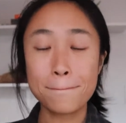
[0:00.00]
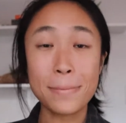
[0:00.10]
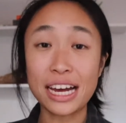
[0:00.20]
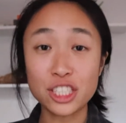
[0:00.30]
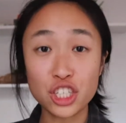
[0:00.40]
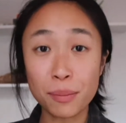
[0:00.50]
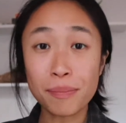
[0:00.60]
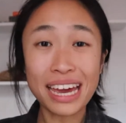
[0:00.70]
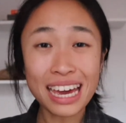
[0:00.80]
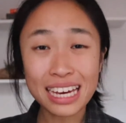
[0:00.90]
patch it up
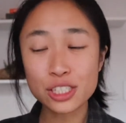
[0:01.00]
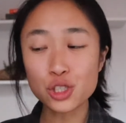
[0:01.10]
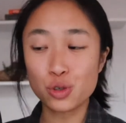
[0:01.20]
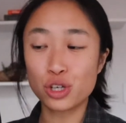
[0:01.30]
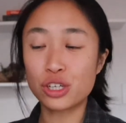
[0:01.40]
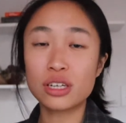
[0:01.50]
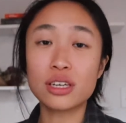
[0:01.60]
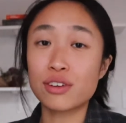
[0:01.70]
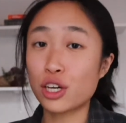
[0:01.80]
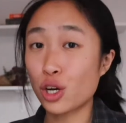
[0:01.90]
by hand, you could
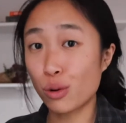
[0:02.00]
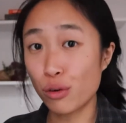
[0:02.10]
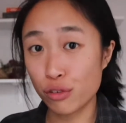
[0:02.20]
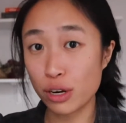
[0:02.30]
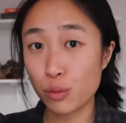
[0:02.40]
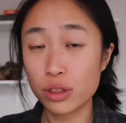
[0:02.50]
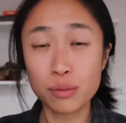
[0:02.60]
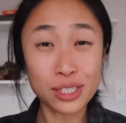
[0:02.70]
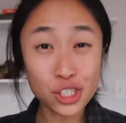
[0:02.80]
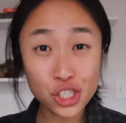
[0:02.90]
even go over it with the
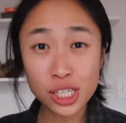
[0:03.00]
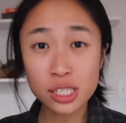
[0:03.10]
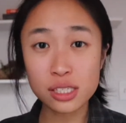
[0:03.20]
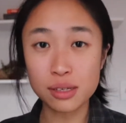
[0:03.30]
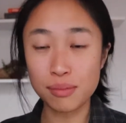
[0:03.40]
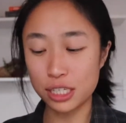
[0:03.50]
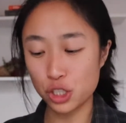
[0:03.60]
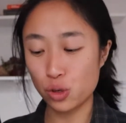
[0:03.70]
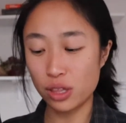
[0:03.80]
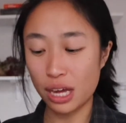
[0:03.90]
machine to make
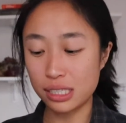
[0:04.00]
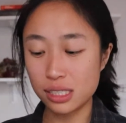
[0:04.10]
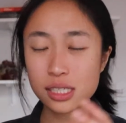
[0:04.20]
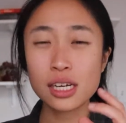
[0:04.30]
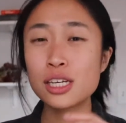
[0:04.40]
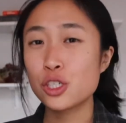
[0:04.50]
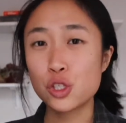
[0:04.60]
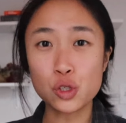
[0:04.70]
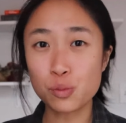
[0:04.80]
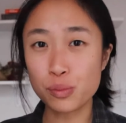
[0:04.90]
sure that it's
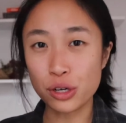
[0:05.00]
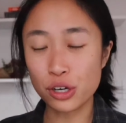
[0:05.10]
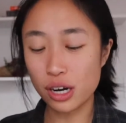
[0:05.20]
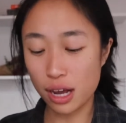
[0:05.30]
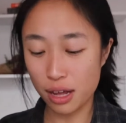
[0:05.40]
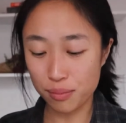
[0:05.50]
super,